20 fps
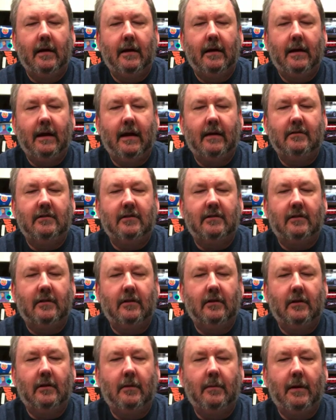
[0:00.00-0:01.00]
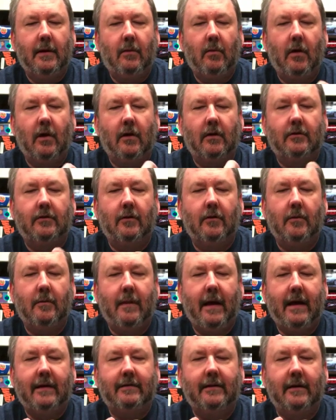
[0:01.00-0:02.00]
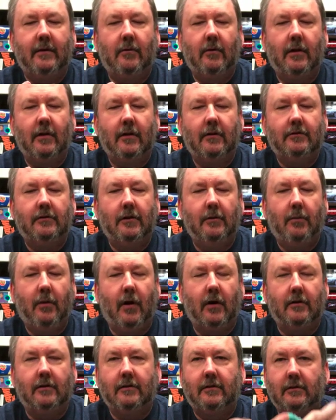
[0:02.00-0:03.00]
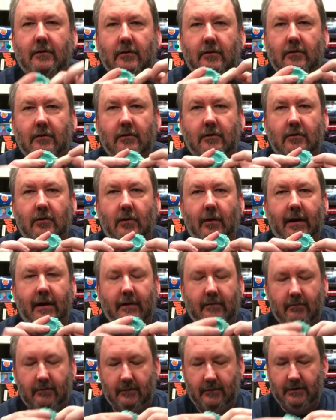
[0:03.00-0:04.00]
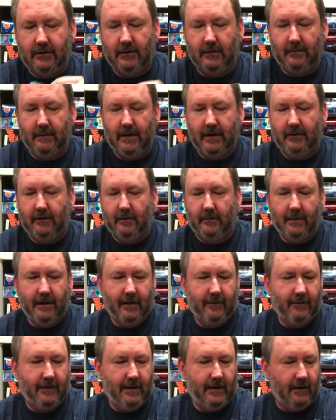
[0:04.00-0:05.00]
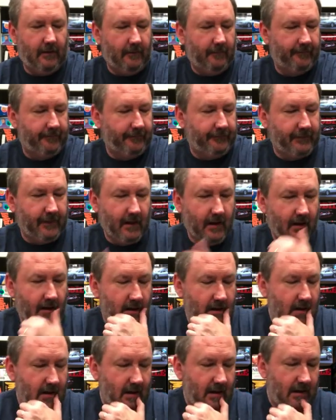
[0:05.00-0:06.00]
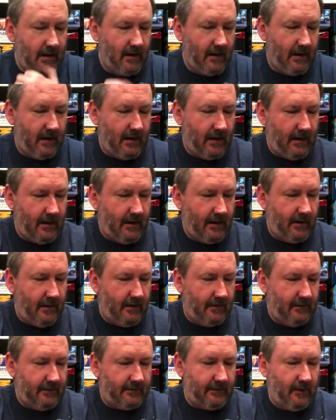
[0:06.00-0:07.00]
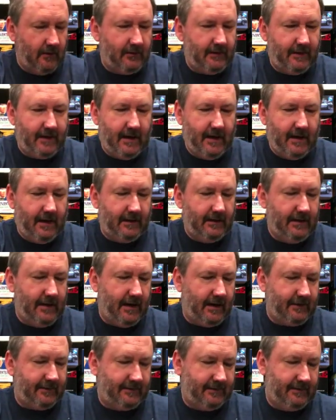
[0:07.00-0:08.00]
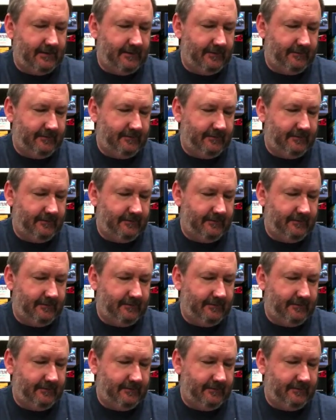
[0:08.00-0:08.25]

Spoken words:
And again, just a little bit of work sort of masking where those two parts join. Shouldn't be too big of a deal. Let's go to the head next.